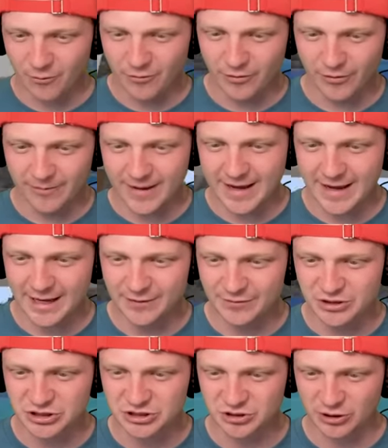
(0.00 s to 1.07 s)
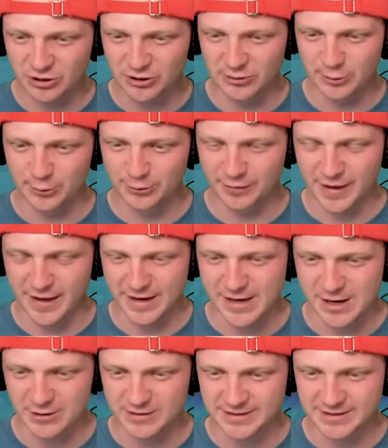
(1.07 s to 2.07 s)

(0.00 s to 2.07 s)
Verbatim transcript: Well, we wanna make kind of a circular thing here.